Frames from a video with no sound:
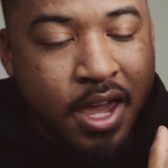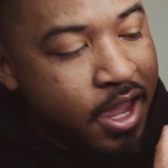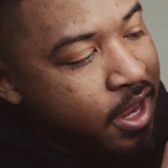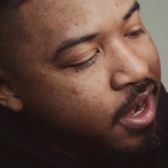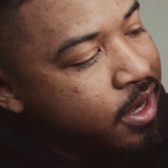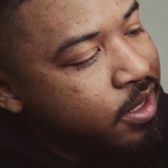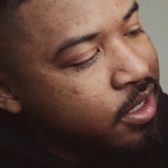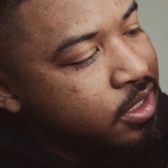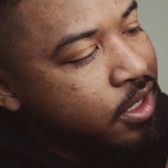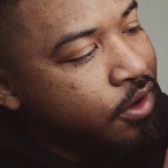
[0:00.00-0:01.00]
And
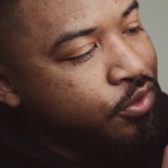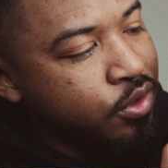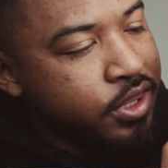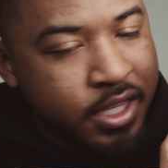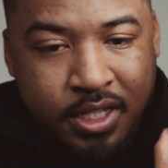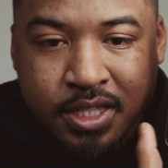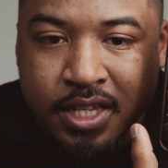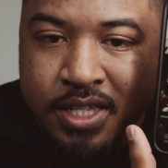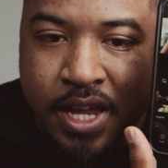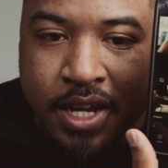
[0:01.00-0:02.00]
a few things
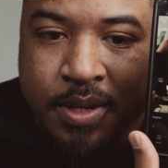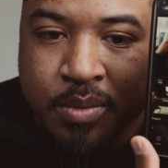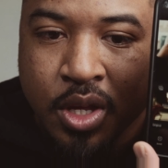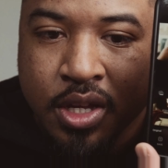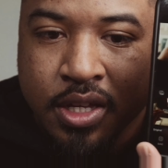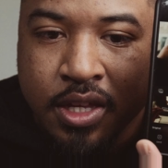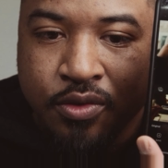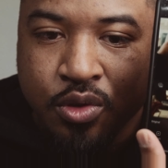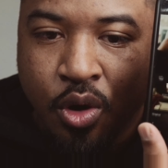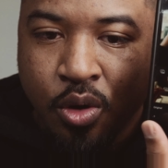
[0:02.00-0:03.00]
is that
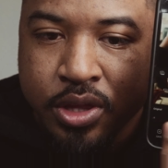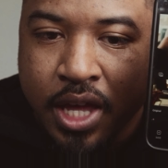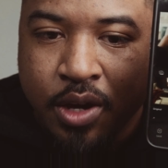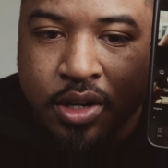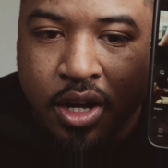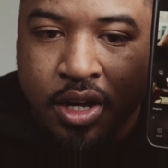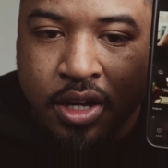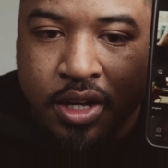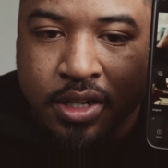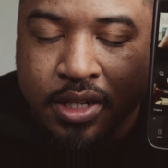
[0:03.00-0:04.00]
if you hold down
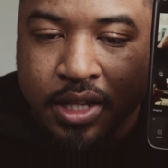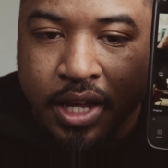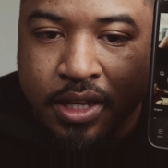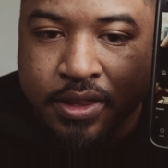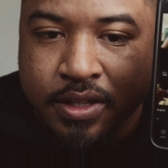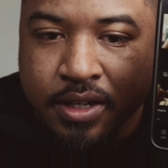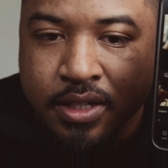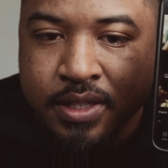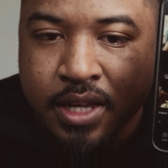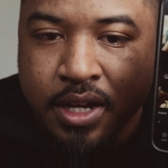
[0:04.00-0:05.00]
on like the
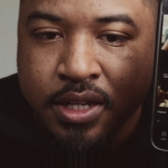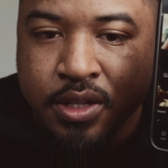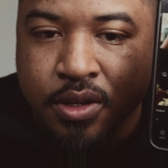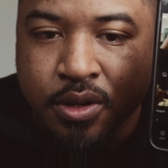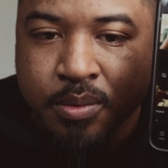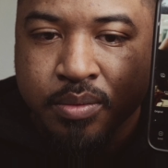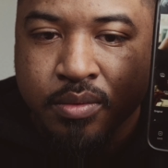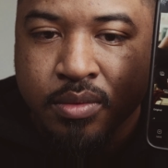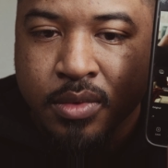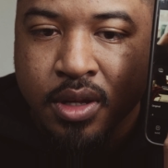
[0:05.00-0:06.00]
side here,
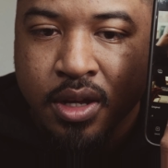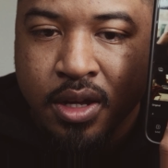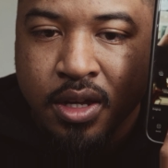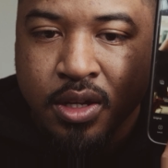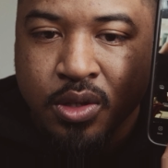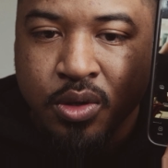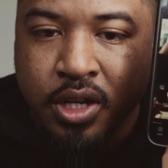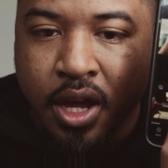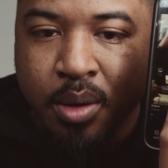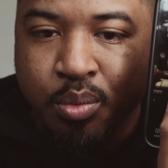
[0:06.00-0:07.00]
you
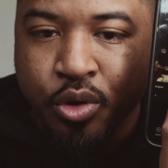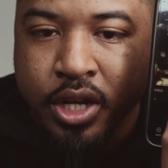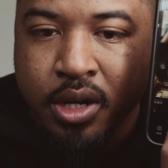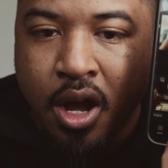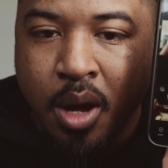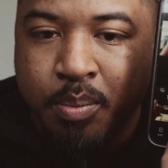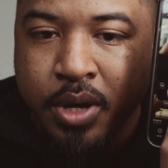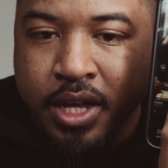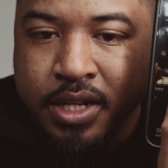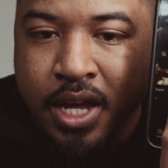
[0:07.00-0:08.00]
can bring it
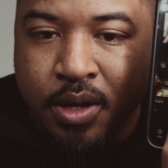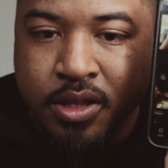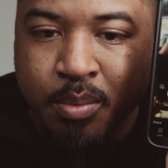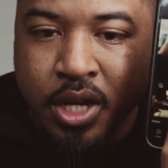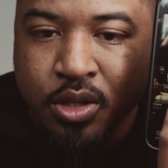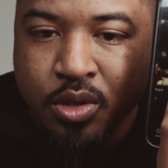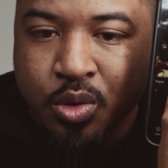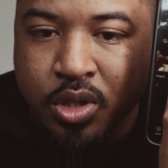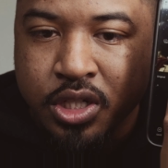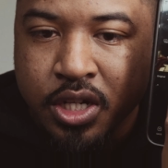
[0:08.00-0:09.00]
up and down the menu
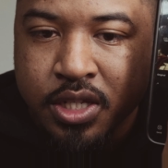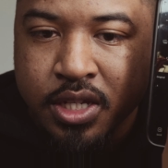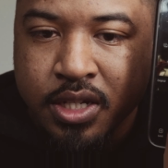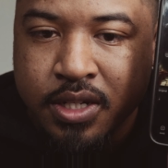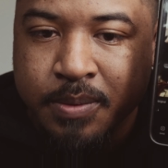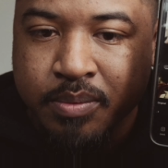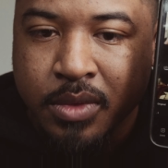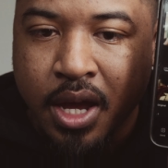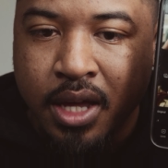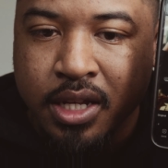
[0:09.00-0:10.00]
to adjust it.
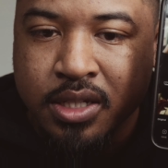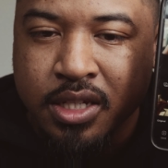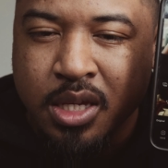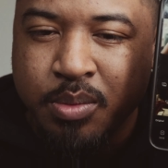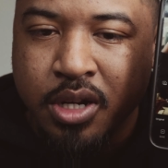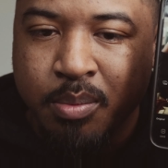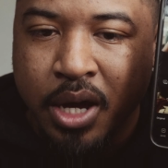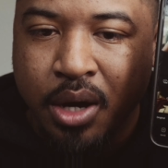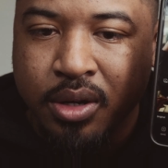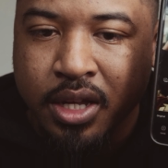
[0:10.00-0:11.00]
I like to keep it
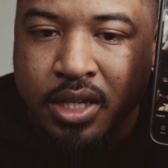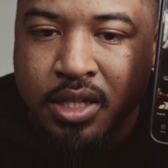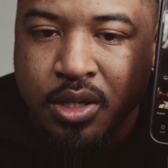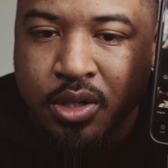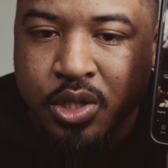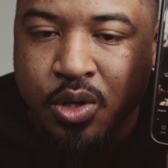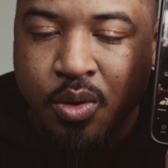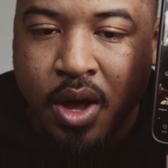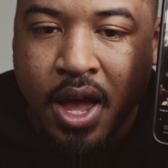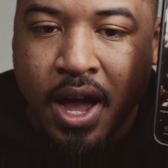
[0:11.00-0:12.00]
about like here,
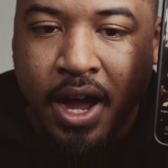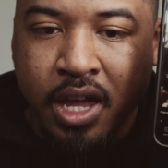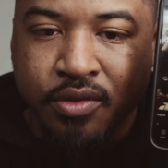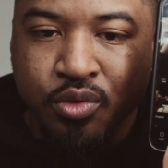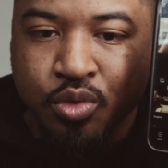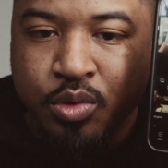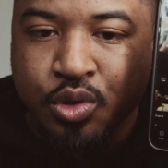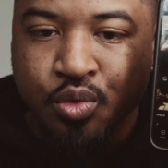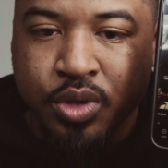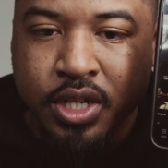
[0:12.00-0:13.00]
so I have room
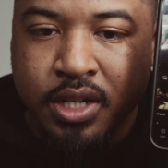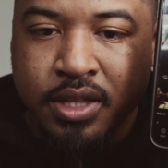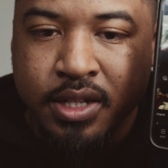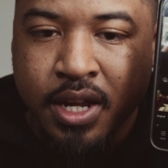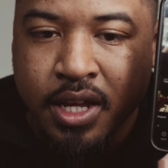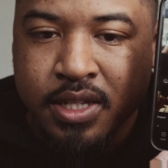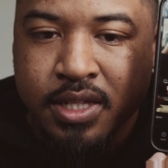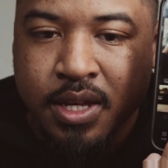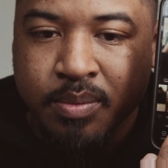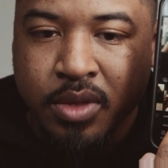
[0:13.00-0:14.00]
to read the
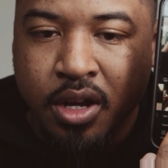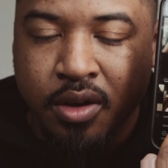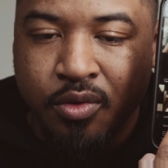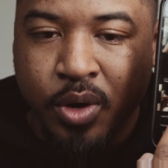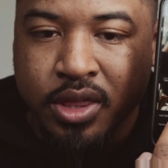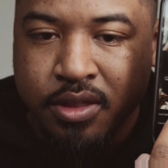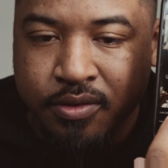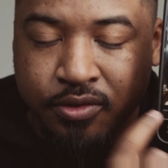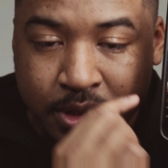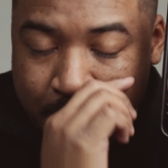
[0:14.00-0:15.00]
text. of what the
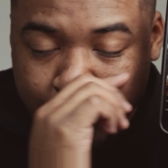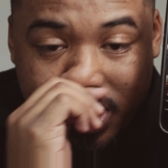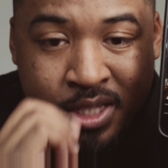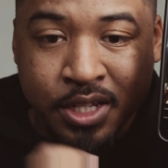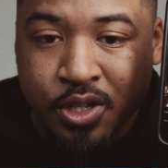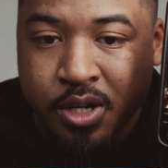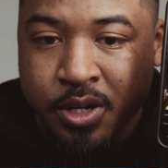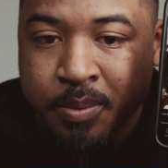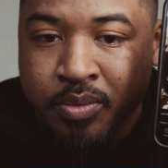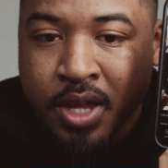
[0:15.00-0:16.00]
film presets
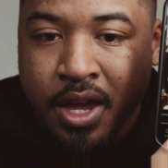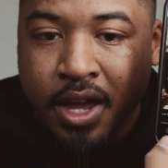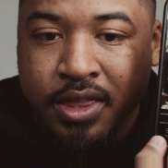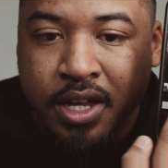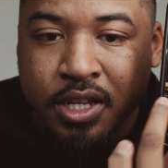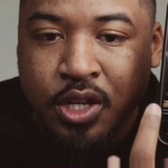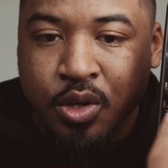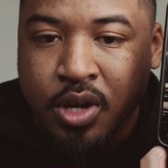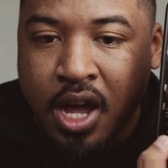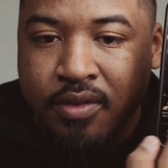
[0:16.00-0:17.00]
are. And then here
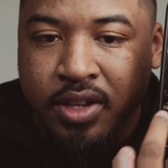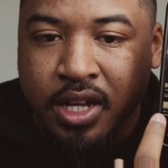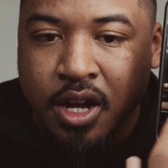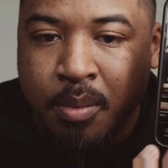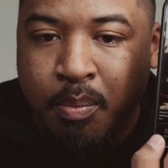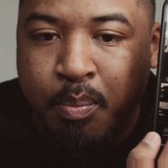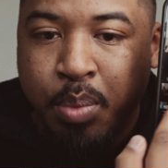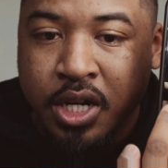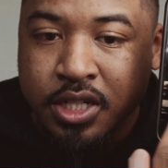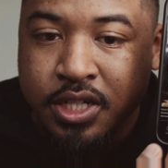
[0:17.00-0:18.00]
you have like a
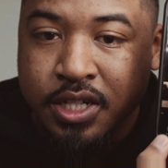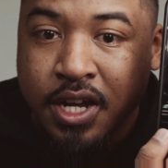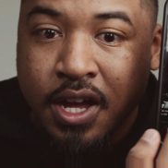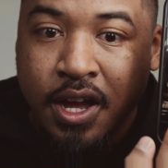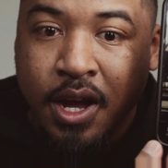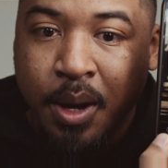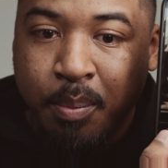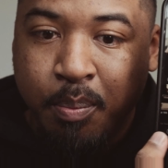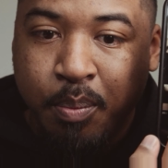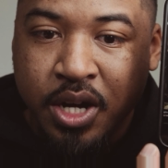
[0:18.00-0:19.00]
bunch
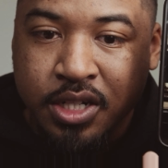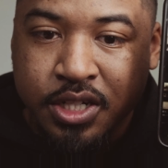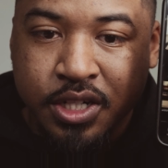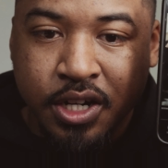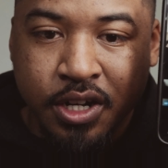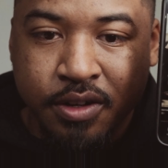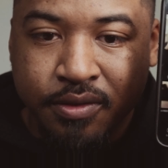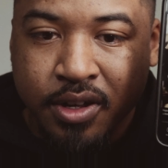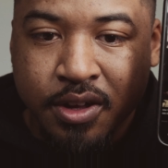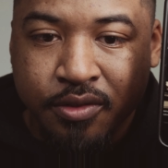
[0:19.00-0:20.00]

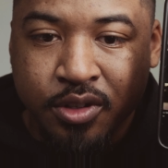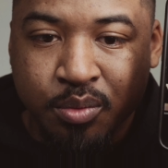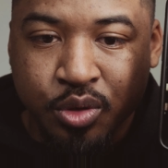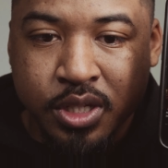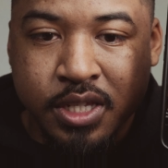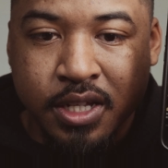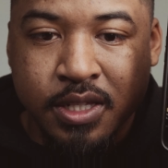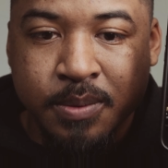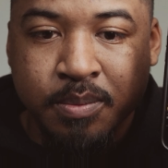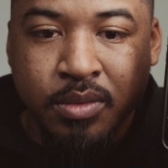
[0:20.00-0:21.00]
of film
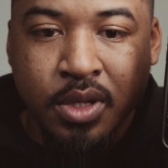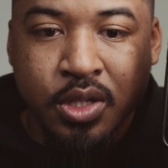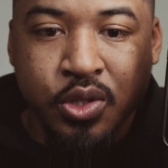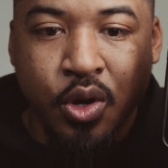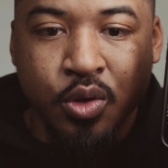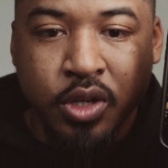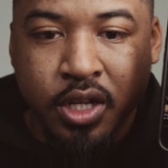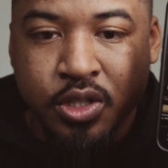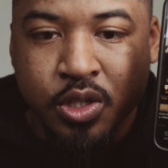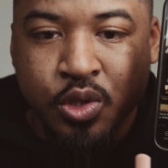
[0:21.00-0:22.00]
presets. So you
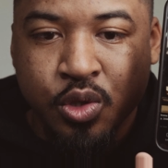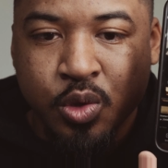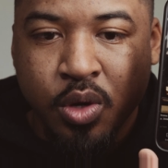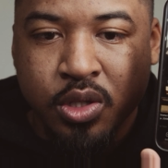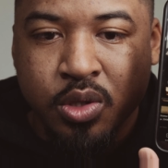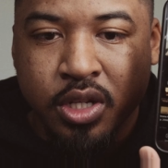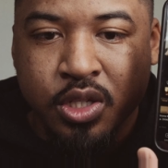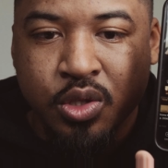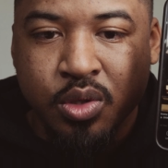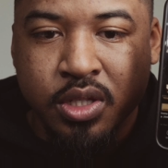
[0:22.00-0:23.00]
can just choose one. So let's
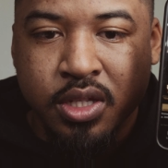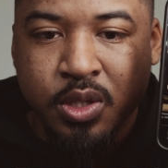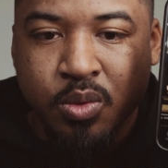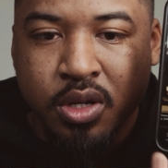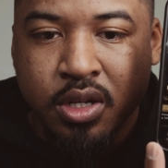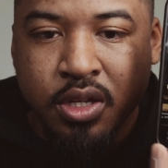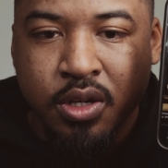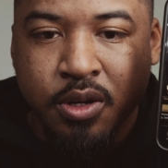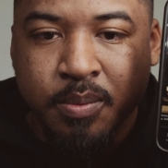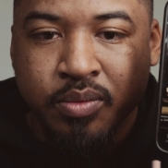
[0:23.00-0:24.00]
choose this one
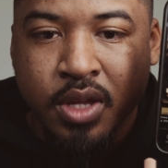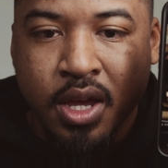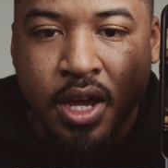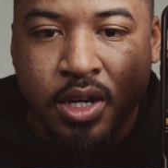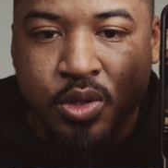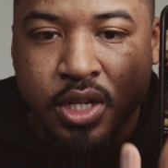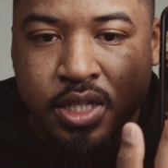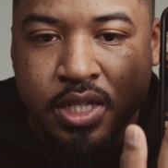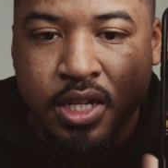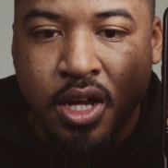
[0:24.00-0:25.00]
here. And as you can
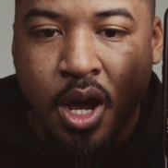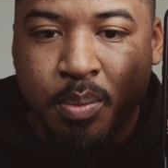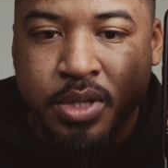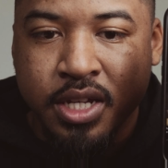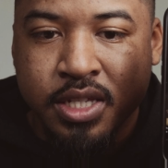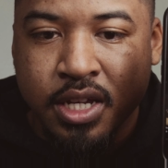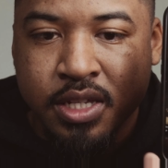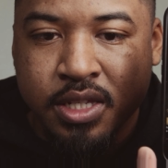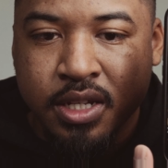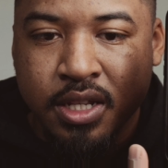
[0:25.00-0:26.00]
see, it updates
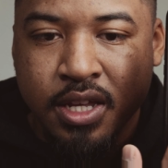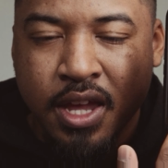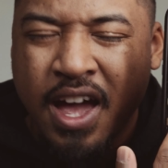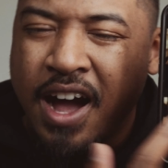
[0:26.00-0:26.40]
instantly.